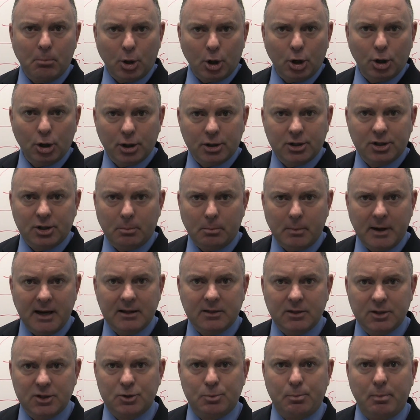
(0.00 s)
Merck to
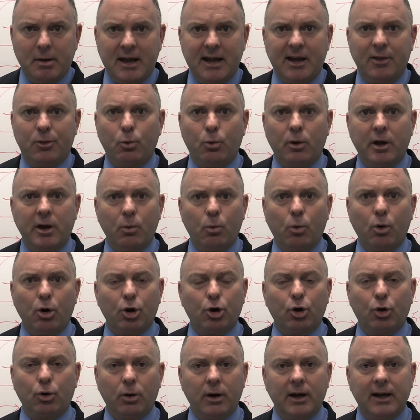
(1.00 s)
make this pathway
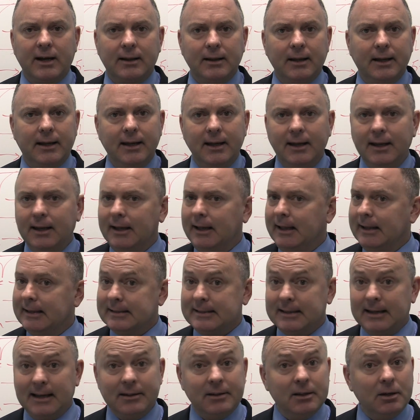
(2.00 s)
work correctly.
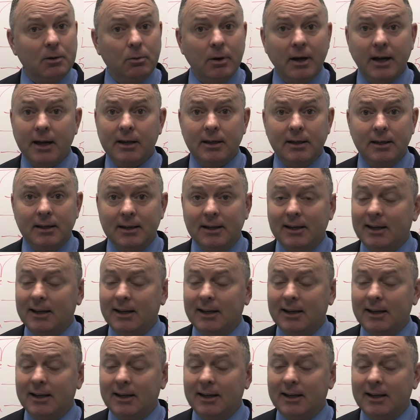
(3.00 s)
It's not that way.